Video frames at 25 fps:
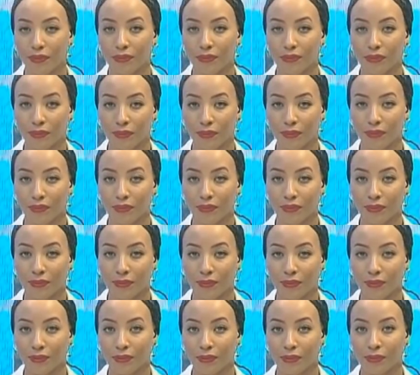
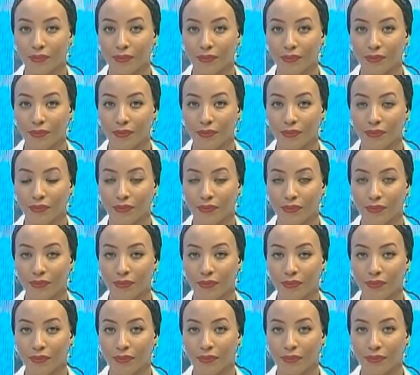
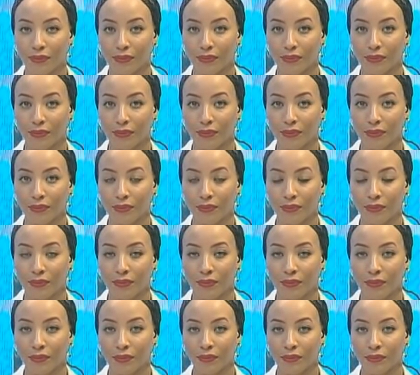
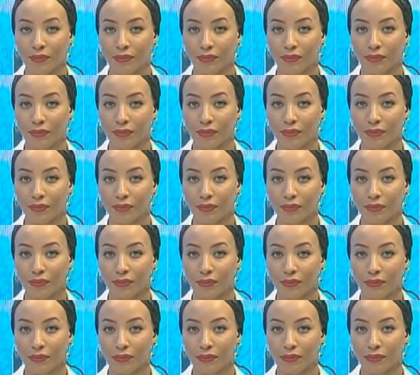
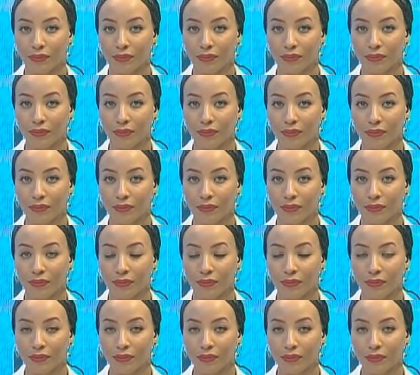
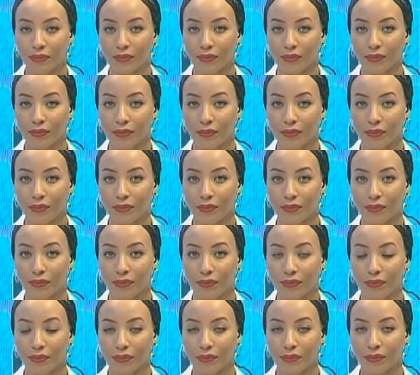
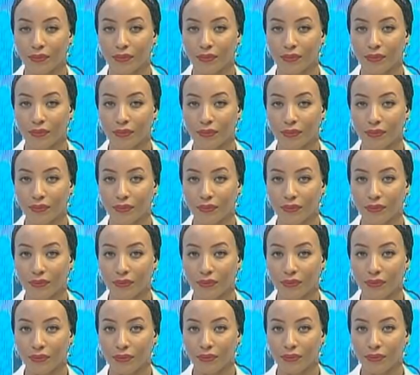
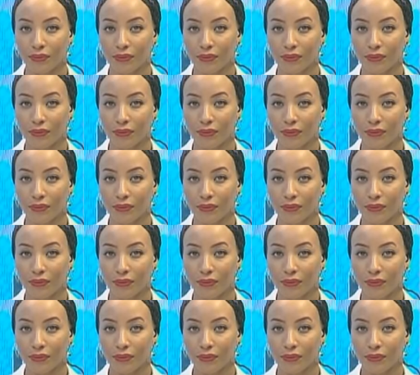The person shown says nothing.